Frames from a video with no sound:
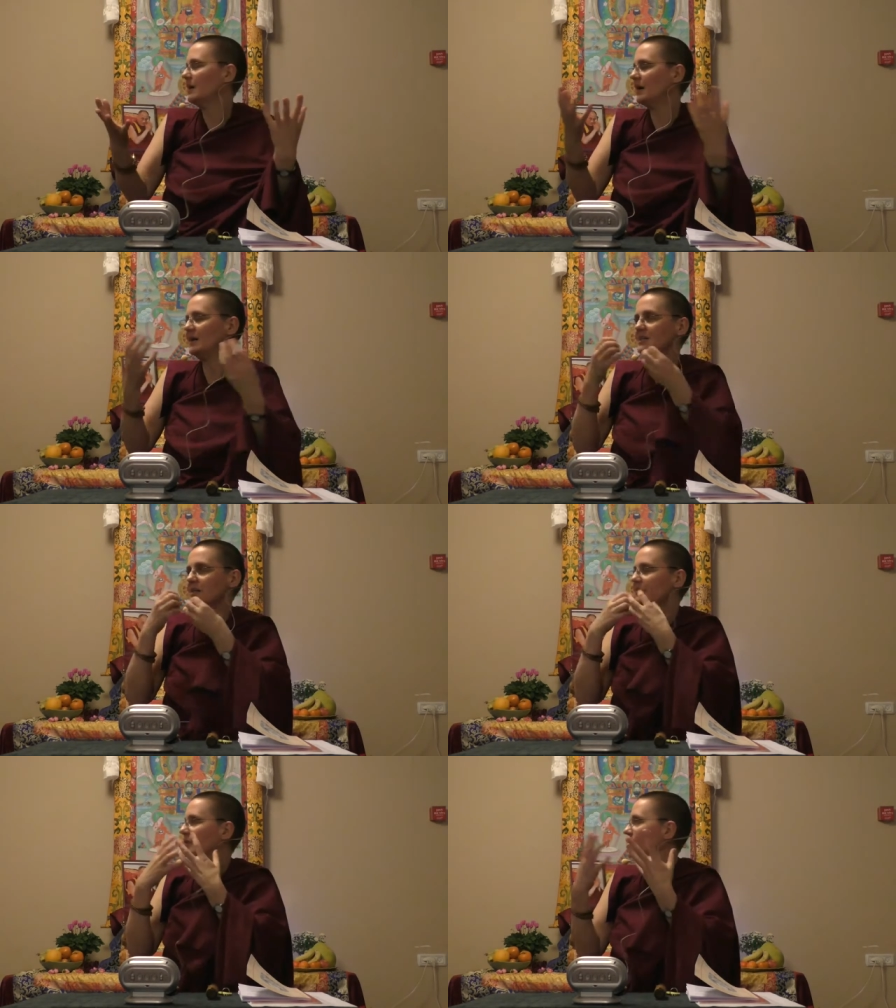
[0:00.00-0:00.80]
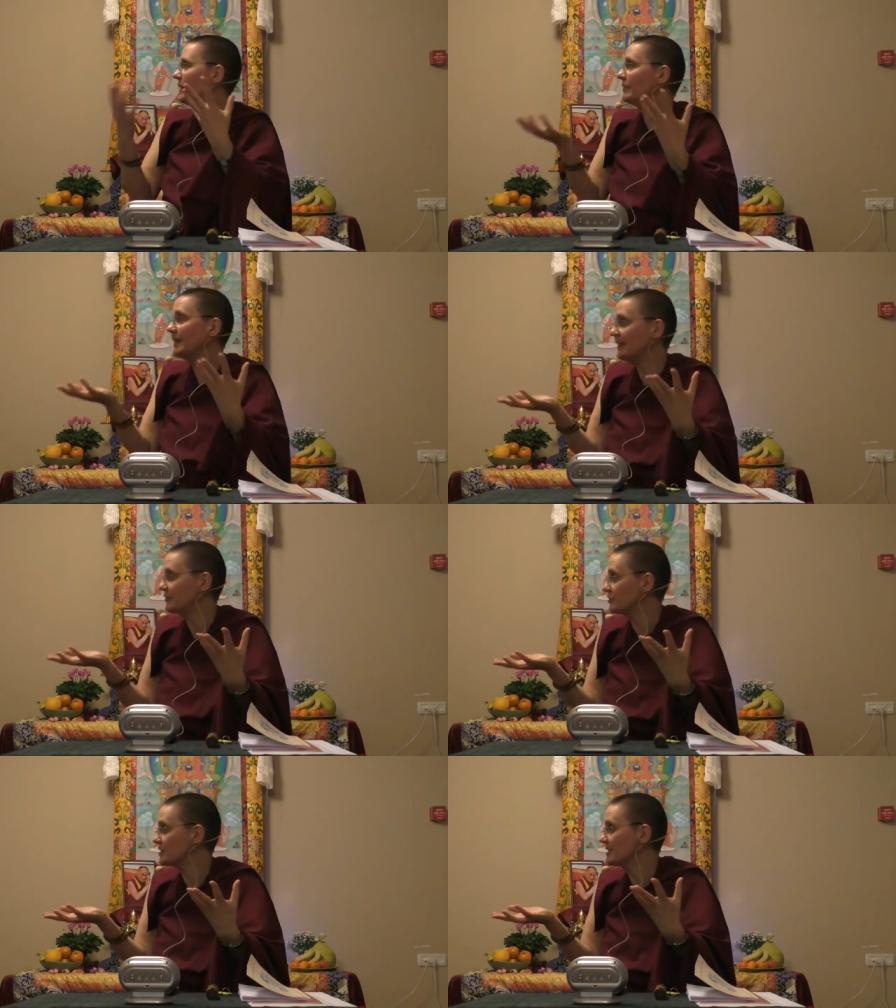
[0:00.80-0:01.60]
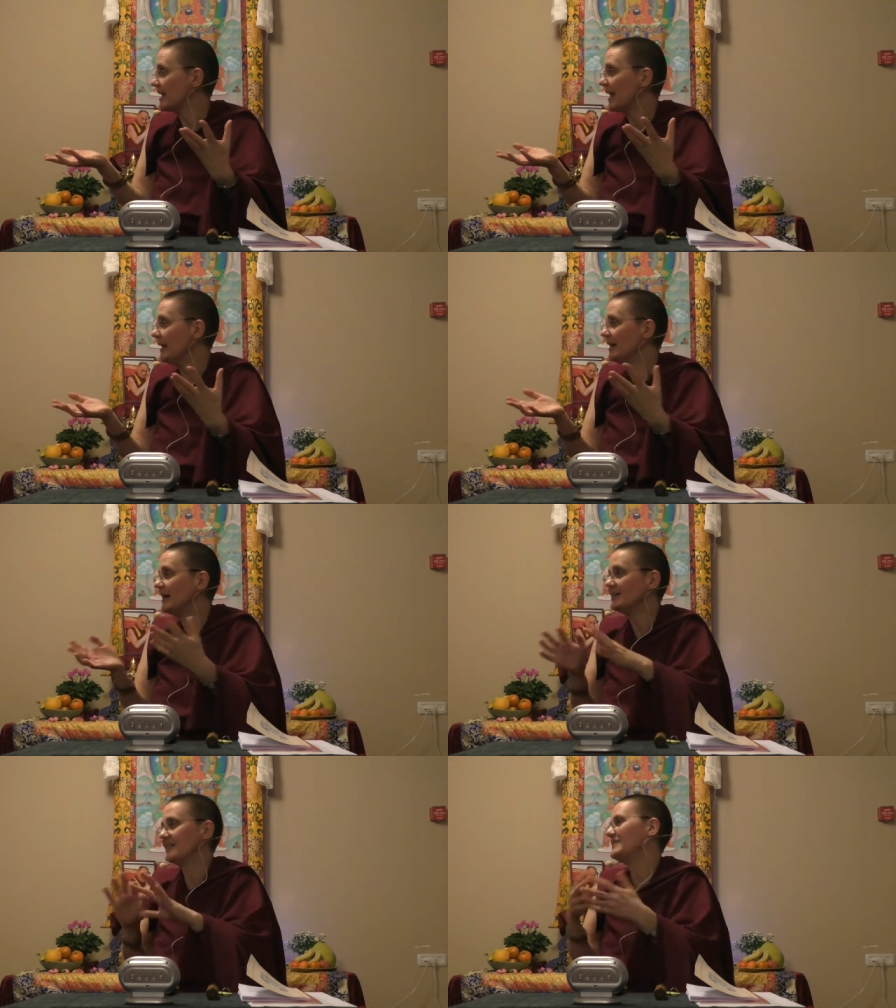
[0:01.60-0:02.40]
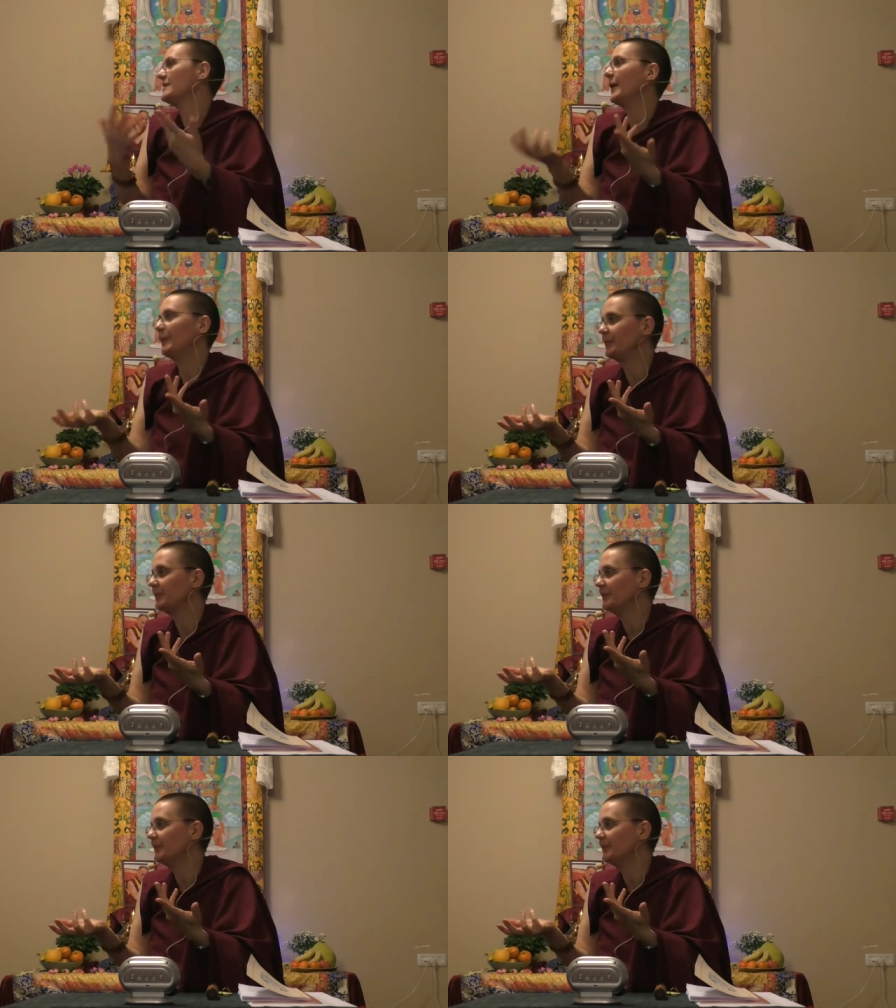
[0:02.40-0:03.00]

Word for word: until I've not, nothing left to say. It doesn't help.